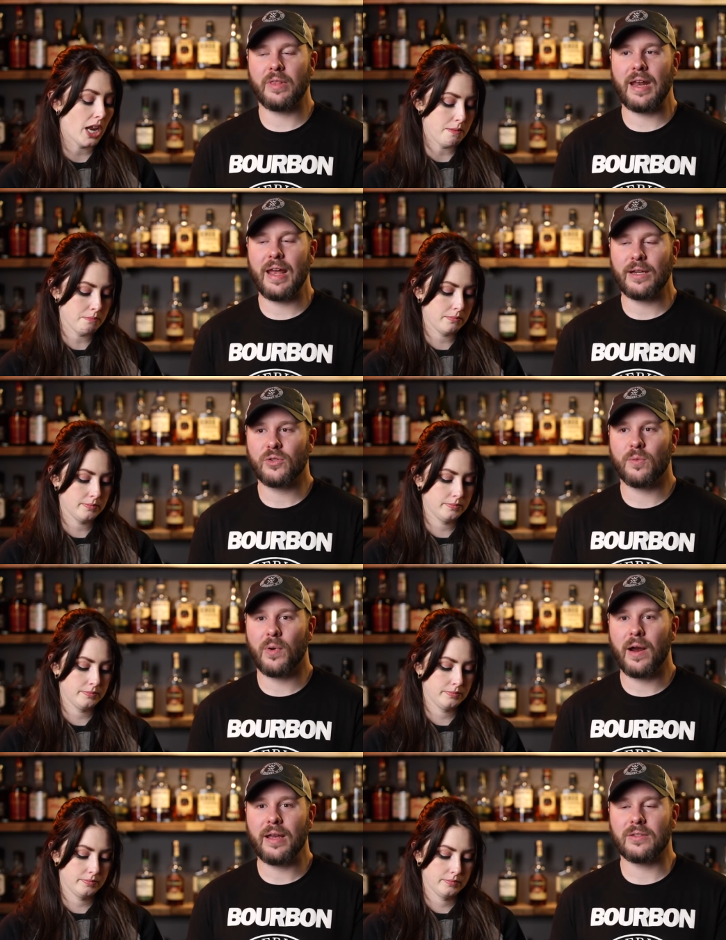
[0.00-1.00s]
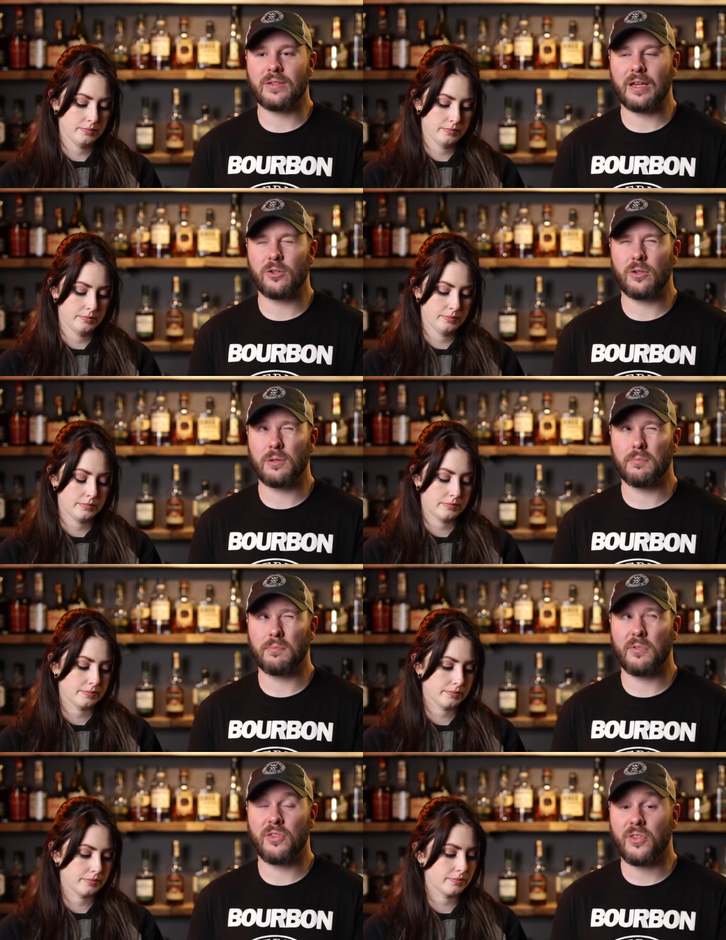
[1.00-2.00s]
Speaker 1: For Same. that extra price, extra
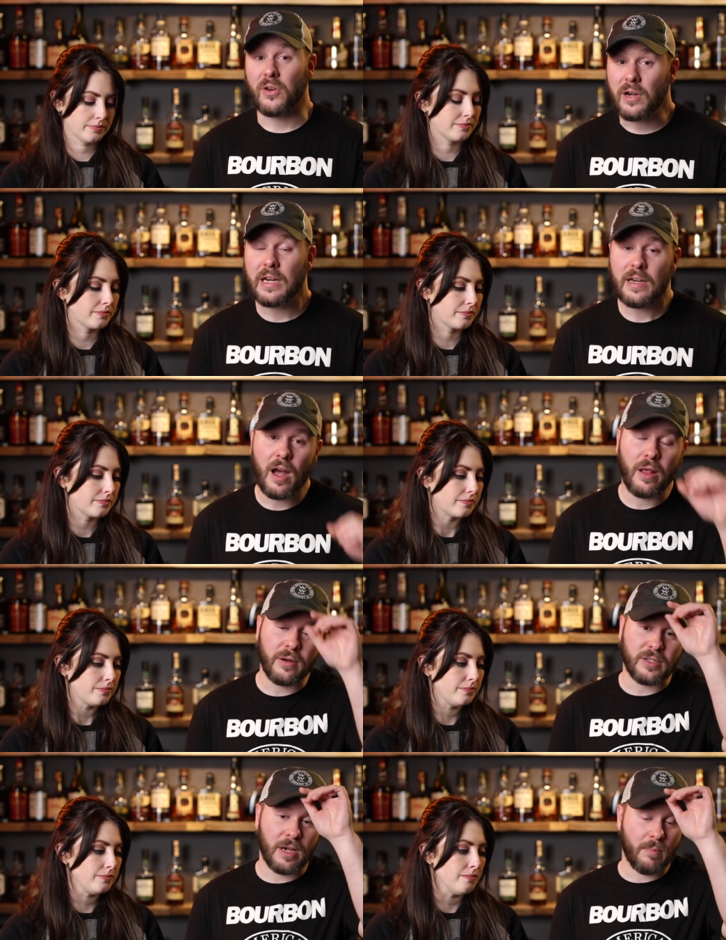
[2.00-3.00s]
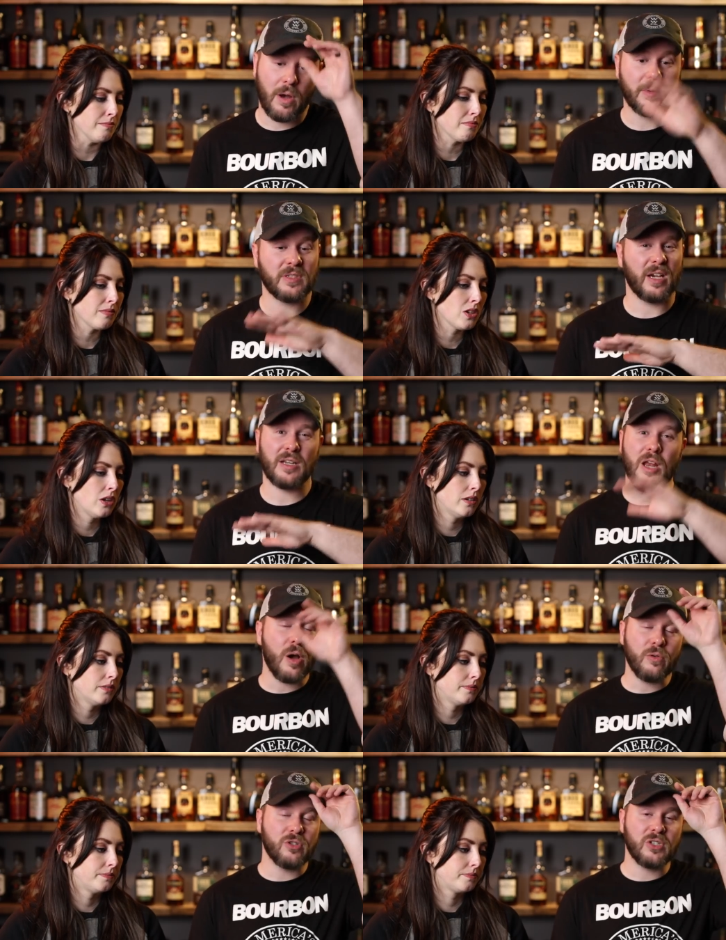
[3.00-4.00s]
$30, my mom was like,
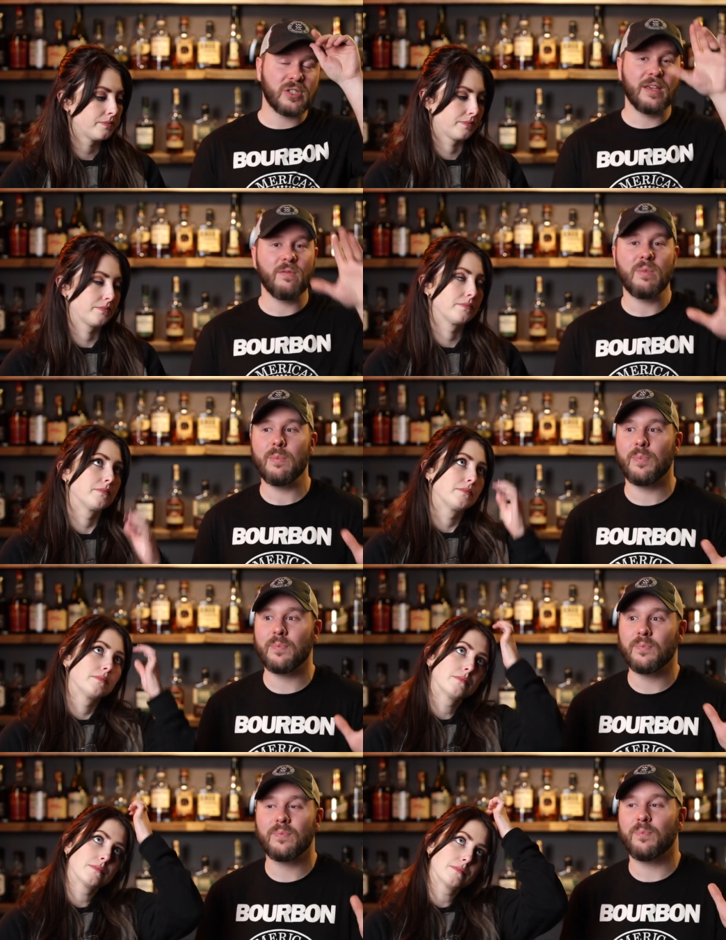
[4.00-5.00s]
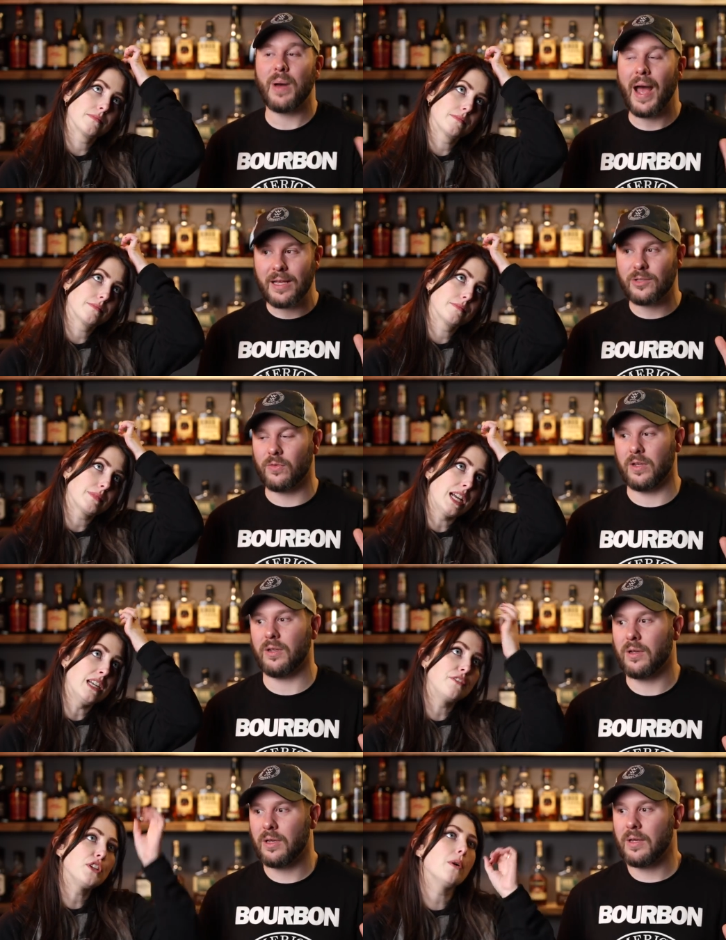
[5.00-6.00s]
no, just give me Pikesville.
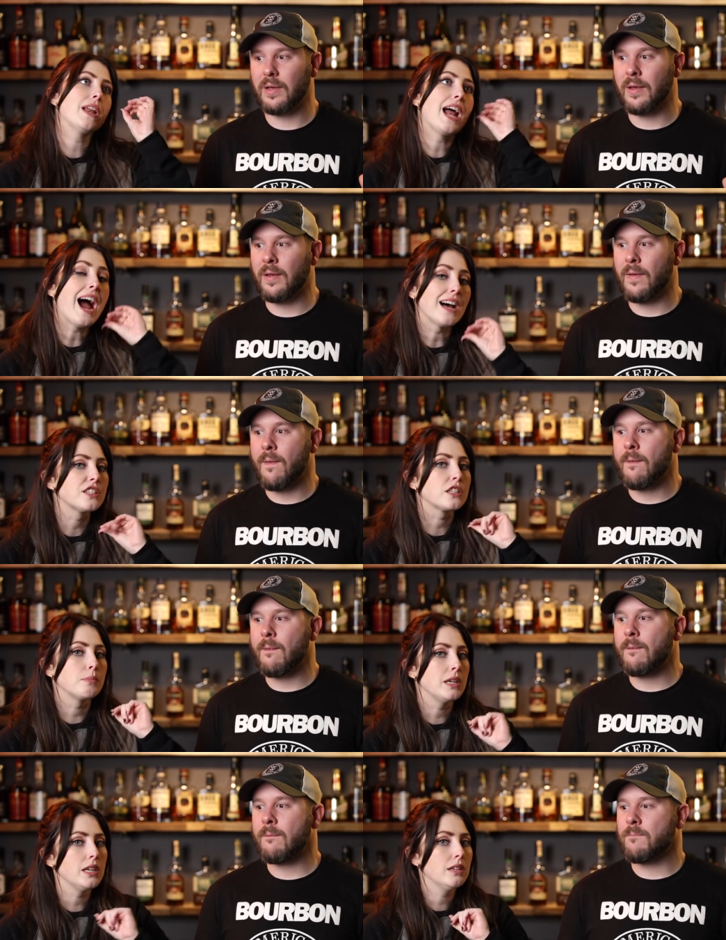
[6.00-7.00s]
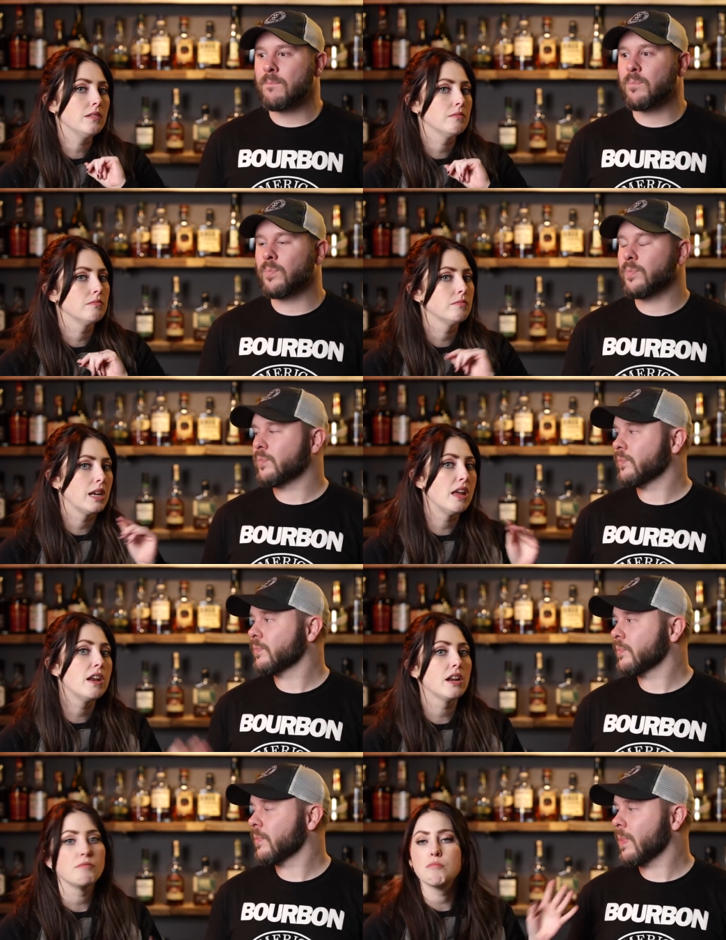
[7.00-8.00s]
And if
Speaker 2: you had asked me
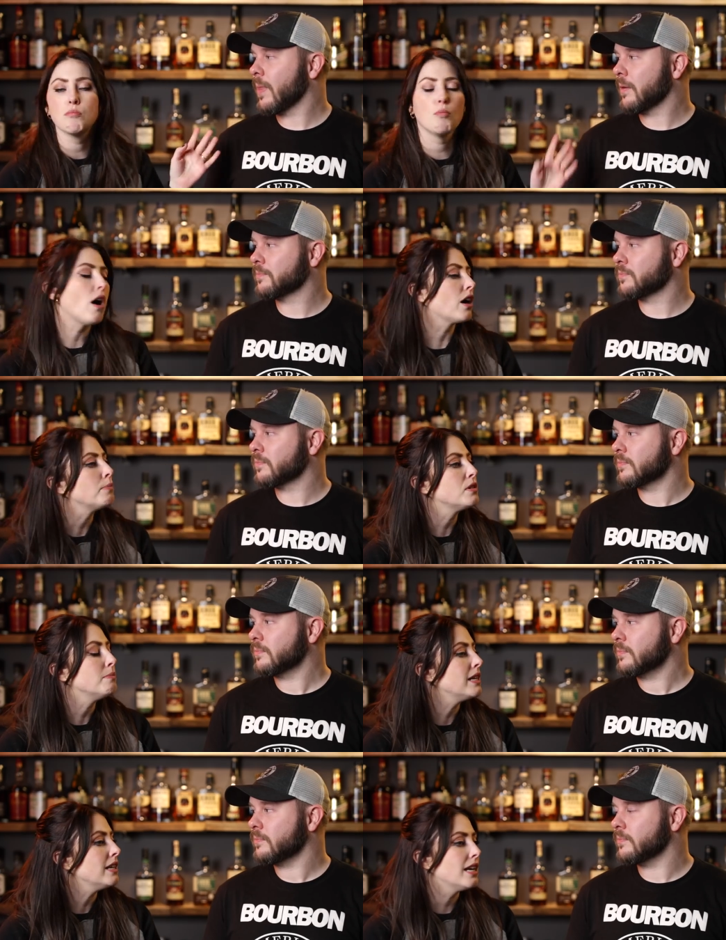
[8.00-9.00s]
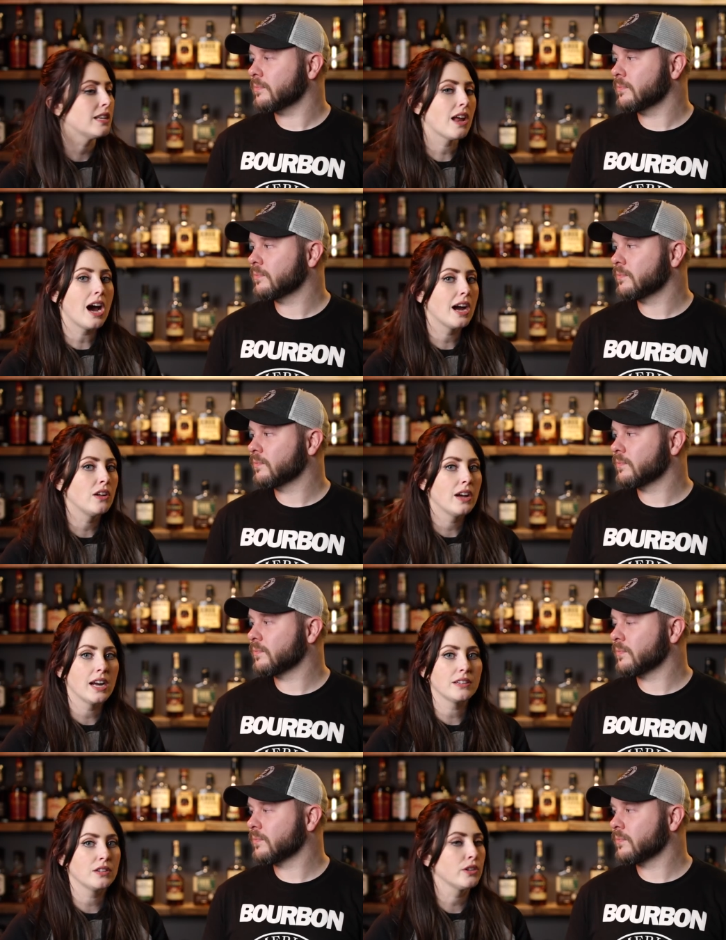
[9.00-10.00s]
and walk up to me in the aisle
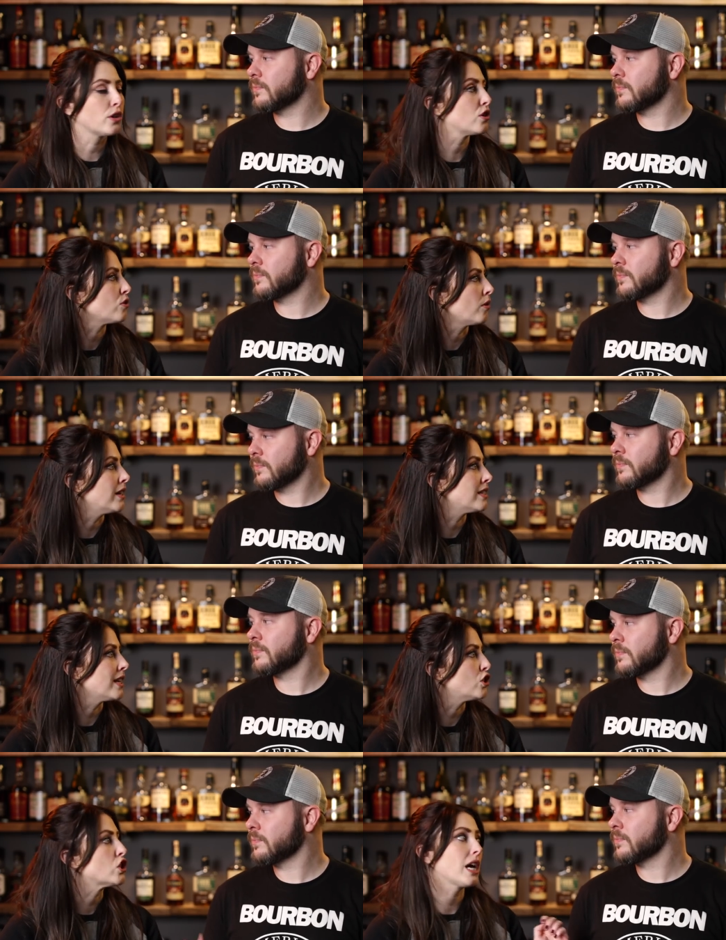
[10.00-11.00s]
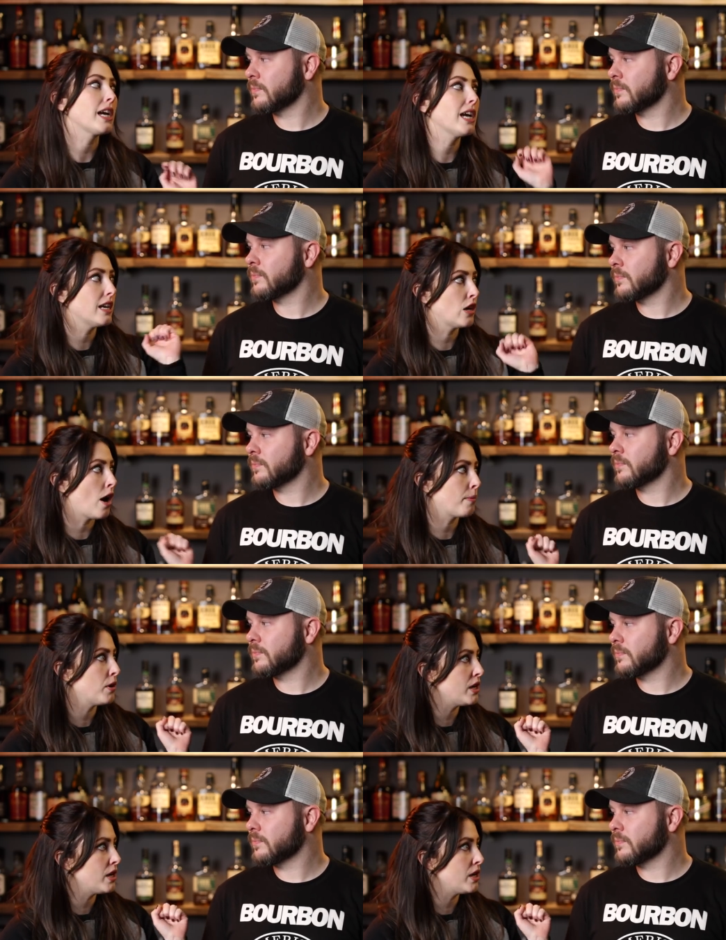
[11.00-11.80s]
at the liquor store and said, should I get Knob